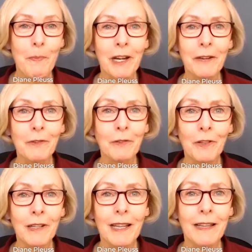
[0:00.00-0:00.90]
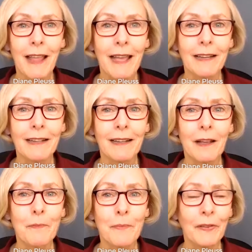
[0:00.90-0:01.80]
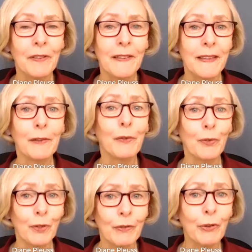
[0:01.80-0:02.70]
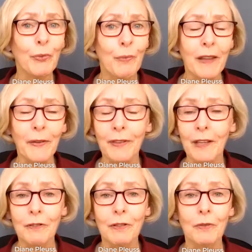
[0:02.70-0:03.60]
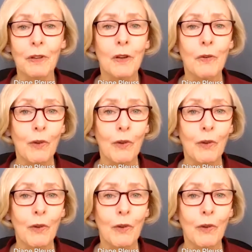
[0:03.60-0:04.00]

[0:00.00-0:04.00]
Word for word: But if we're looking at a business that's service based that could